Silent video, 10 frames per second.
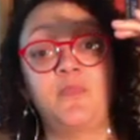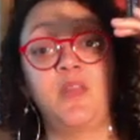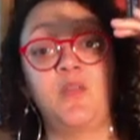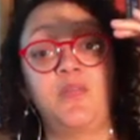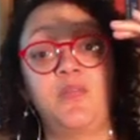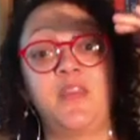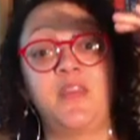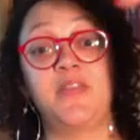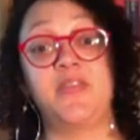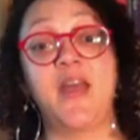
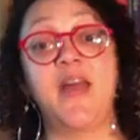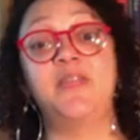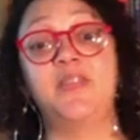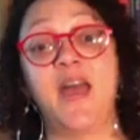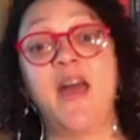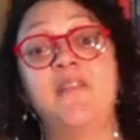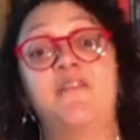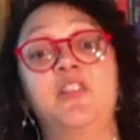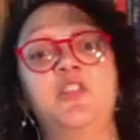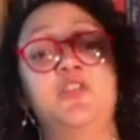the
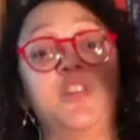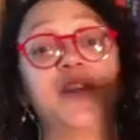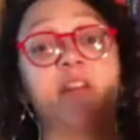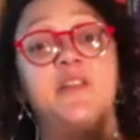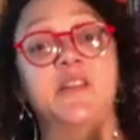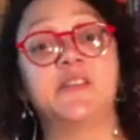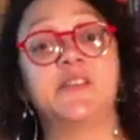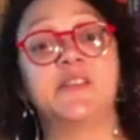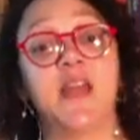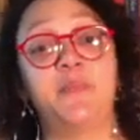evolutionary
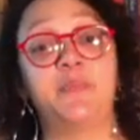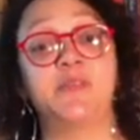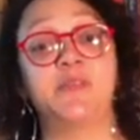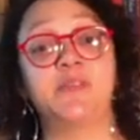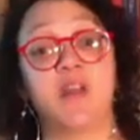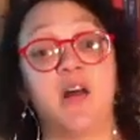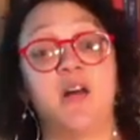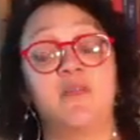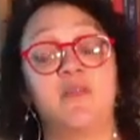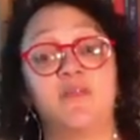steps
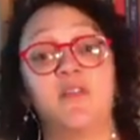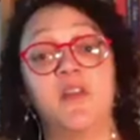of